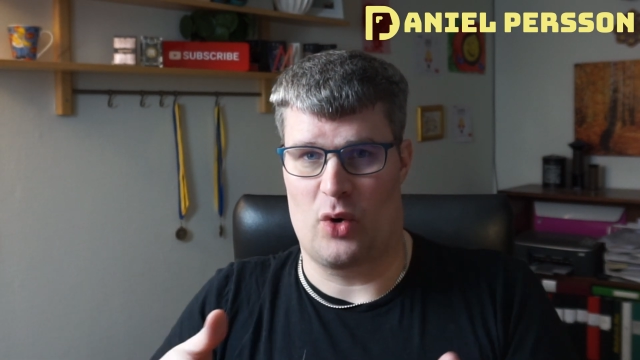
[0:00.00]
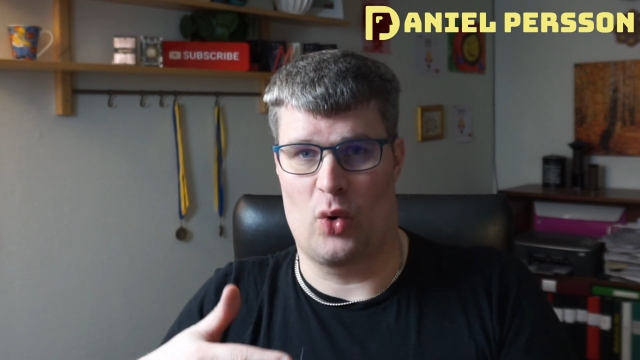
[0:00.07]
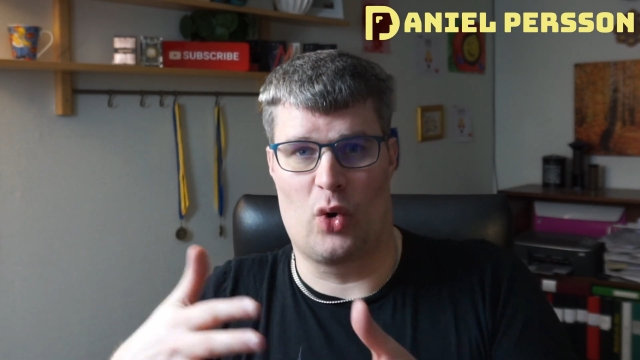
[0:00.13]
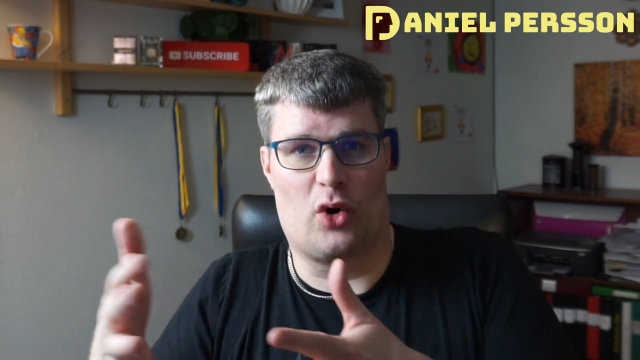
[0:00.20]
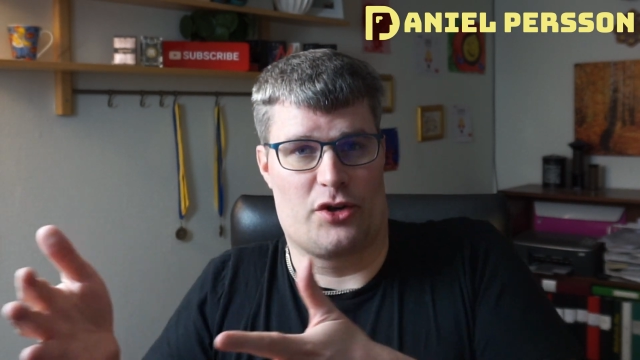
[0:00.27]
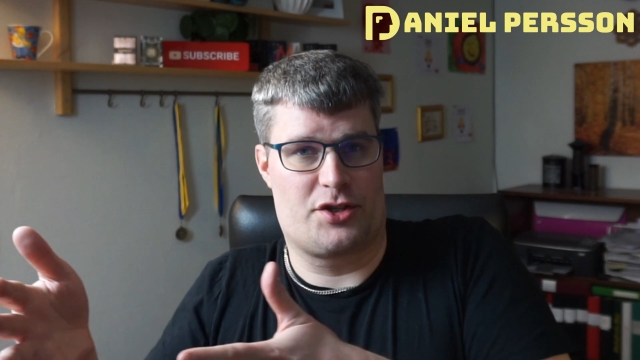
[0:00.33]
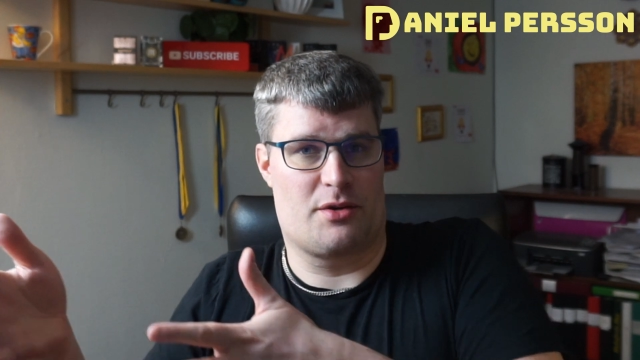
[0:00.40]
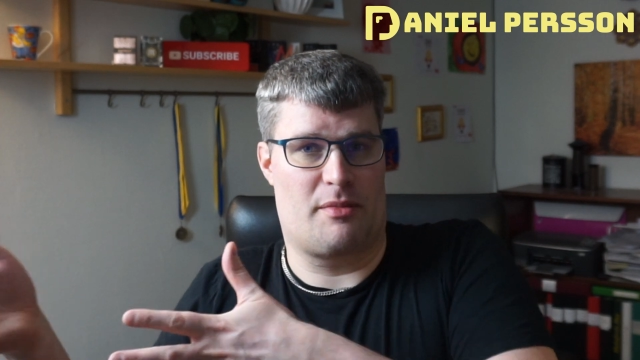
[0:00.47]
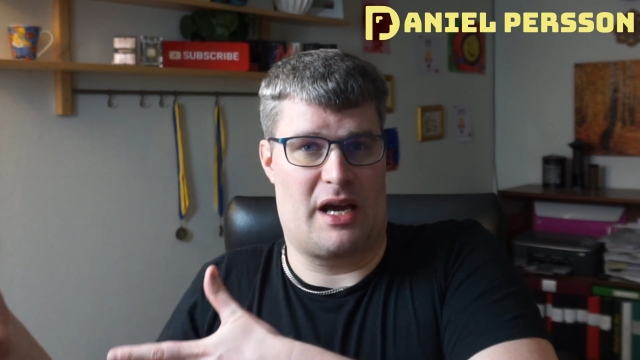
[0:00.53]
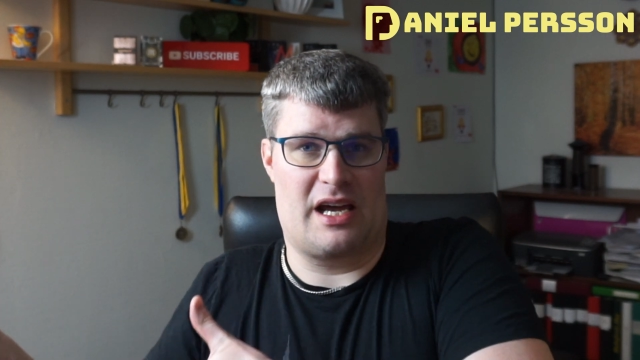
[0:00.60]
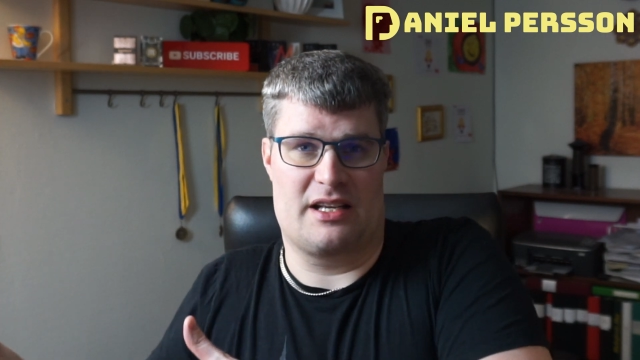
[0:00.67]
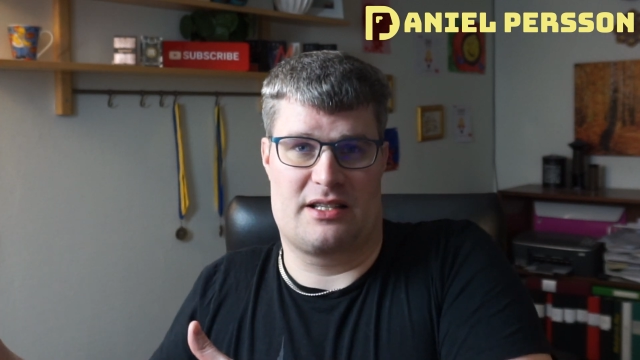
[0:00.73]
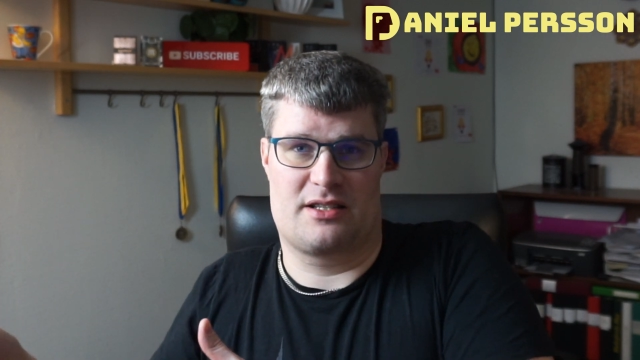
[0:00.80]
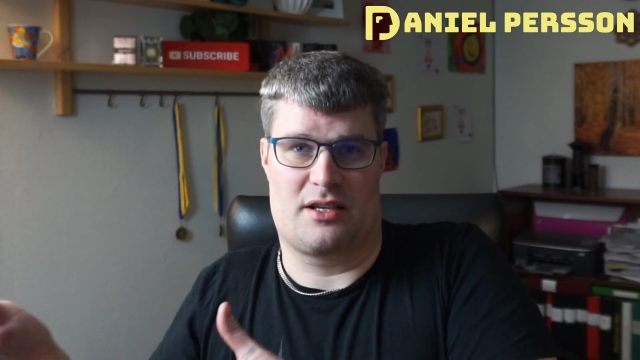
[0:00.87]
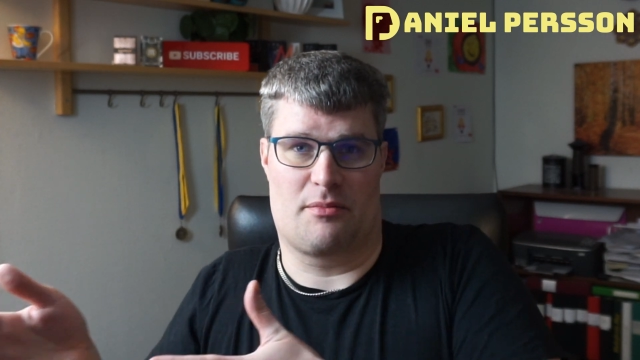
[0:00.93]

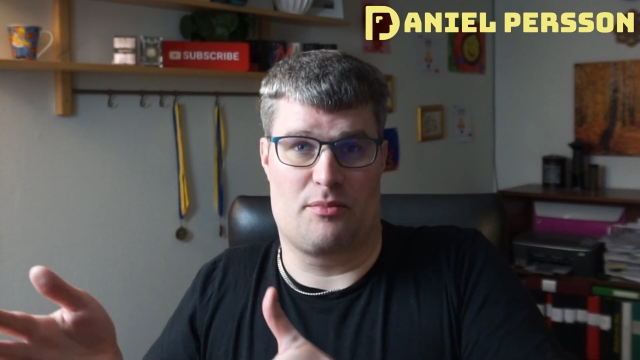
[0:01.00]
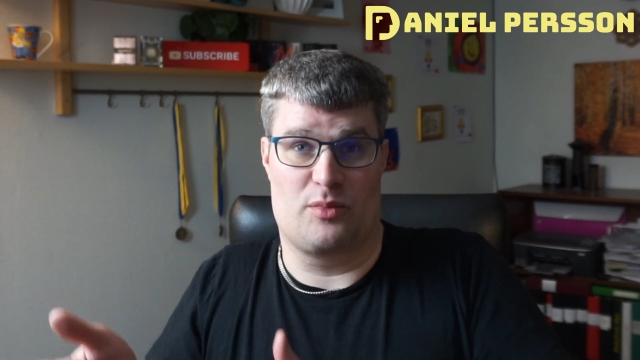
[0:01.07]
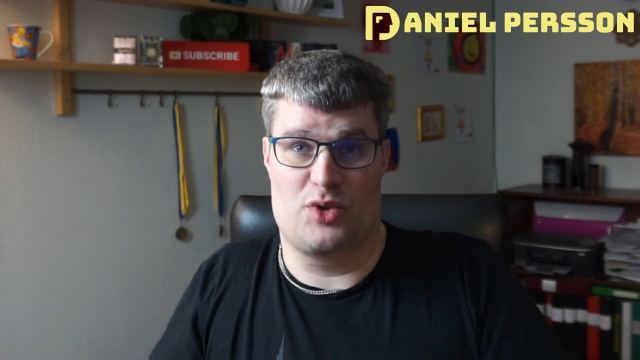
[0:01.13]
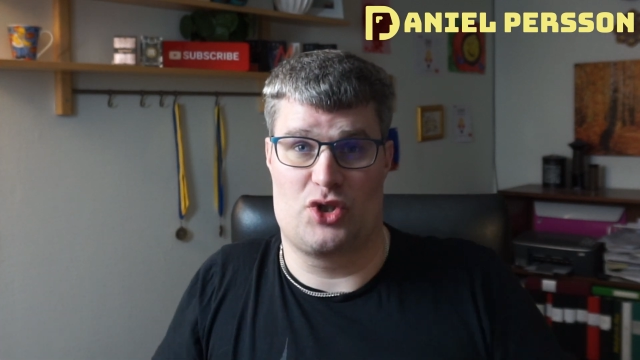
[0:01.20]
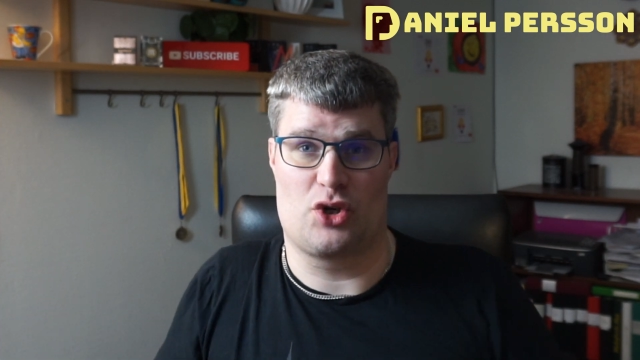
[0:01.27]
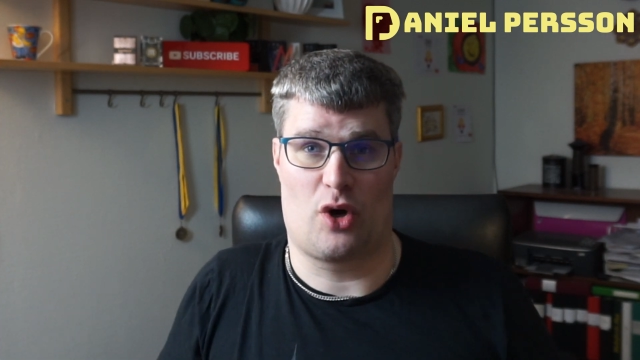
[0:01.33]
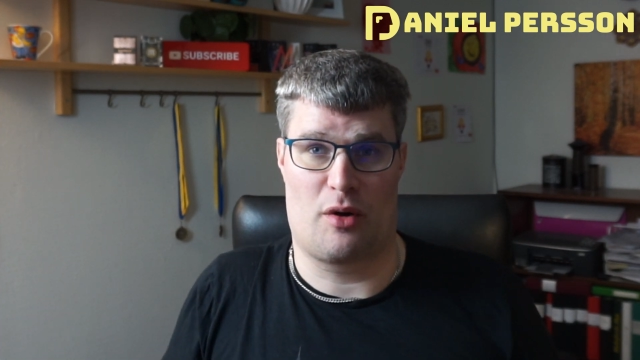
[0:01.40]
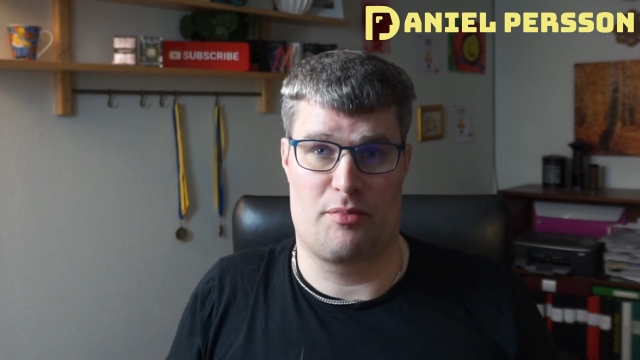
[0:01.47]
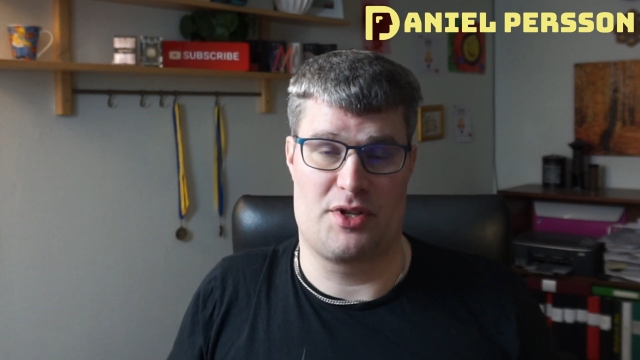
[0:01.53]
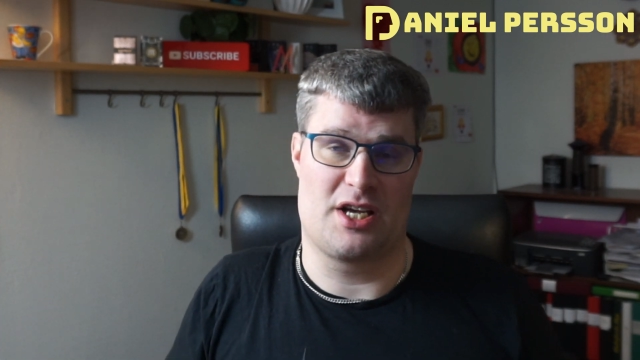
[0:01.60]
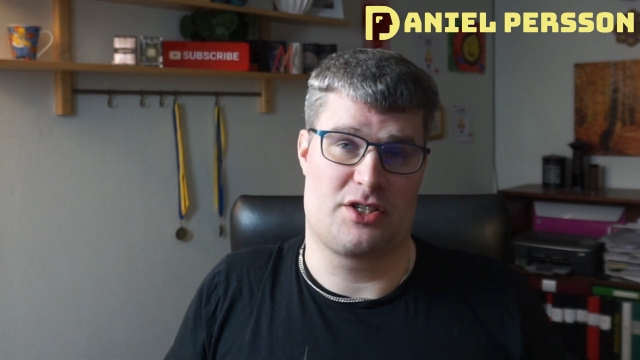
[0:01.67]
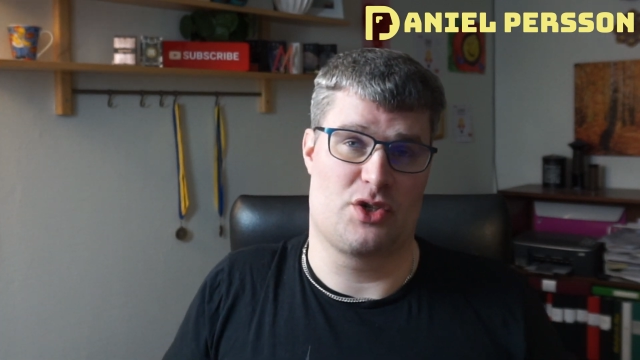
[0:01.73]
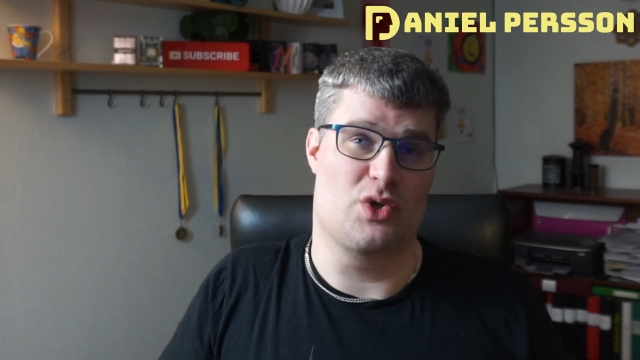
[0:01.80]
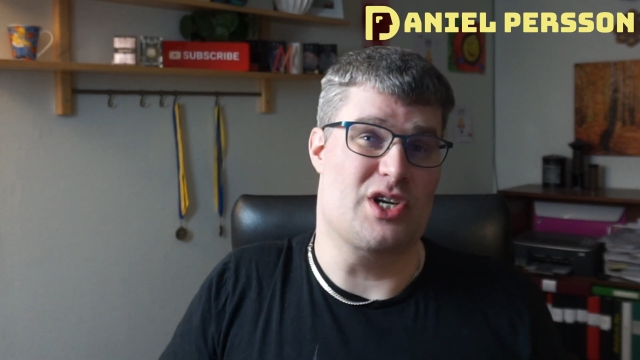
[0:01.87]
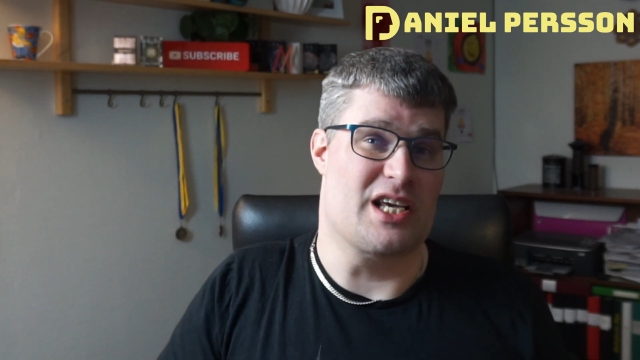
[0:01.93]
automate some job
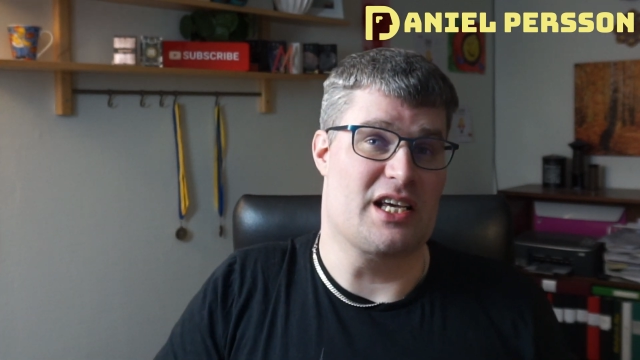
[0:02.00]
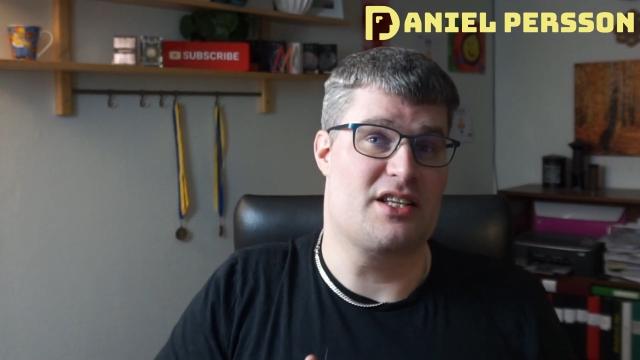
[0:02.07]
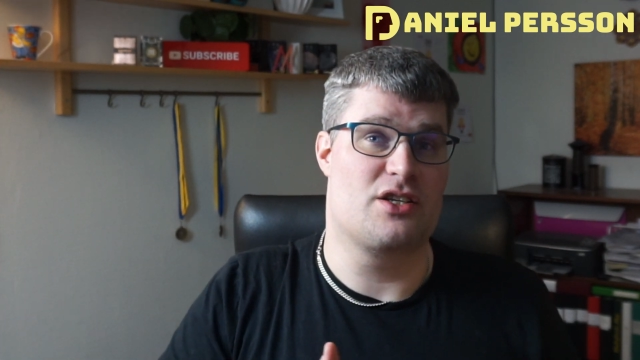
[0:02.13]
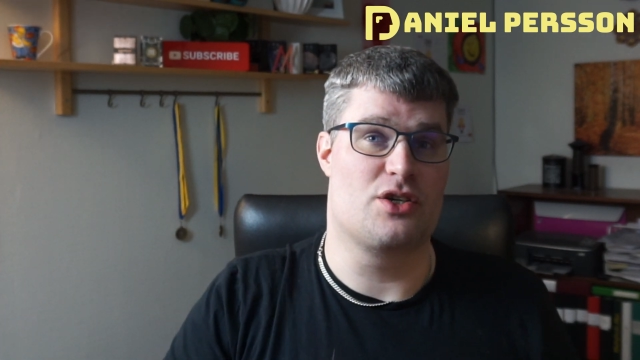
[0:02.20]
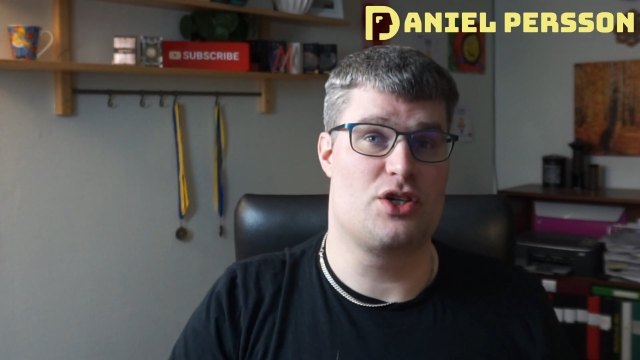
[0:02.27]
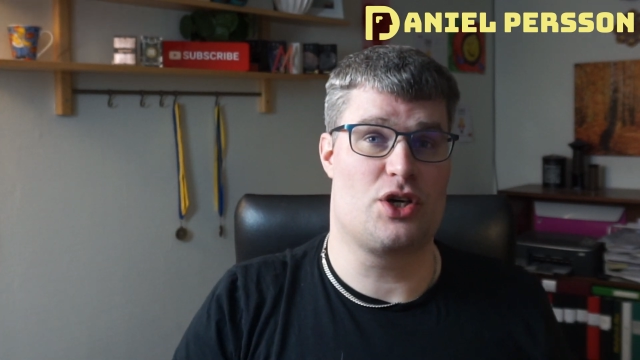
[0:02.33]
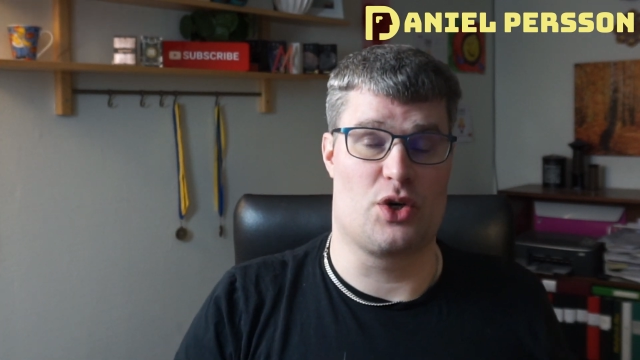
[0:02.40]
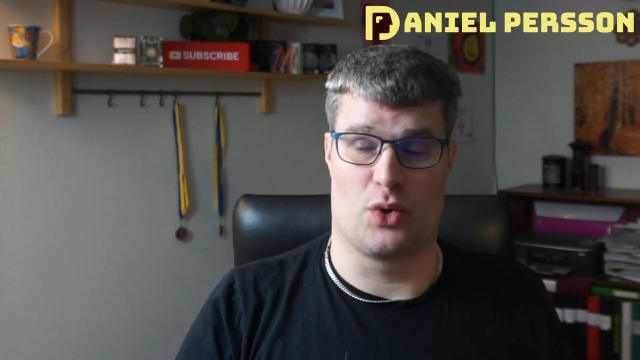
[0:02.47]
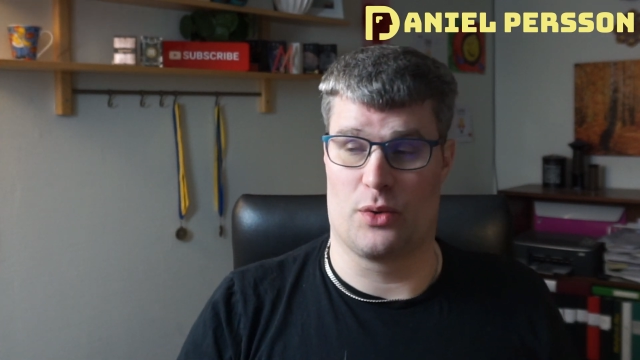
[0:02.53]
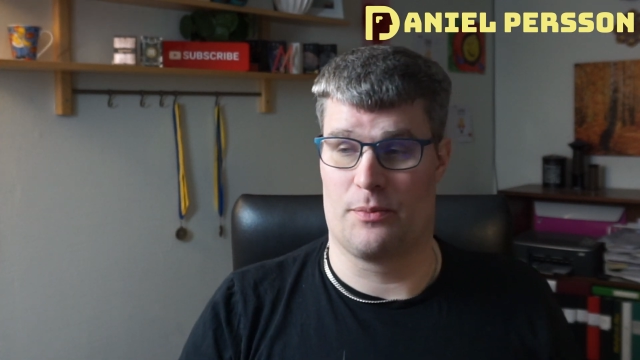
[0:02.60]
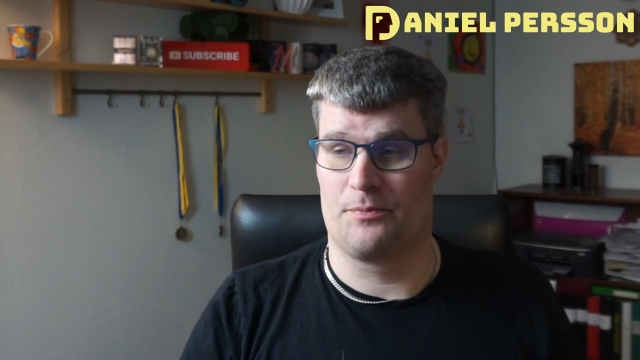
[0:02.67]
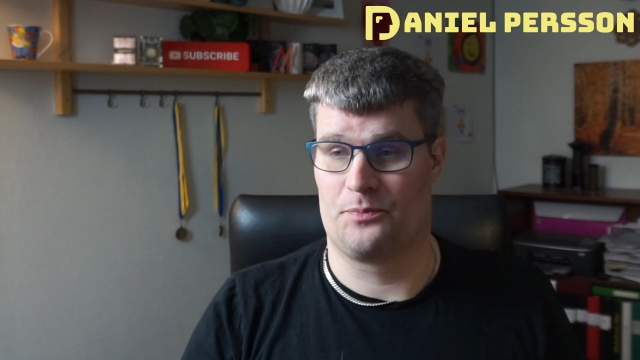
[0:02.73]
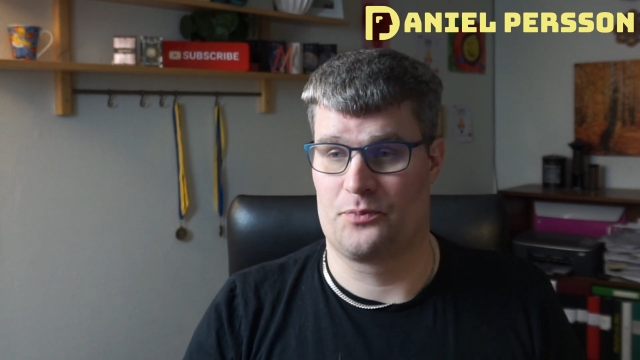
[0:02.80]
that you need to do,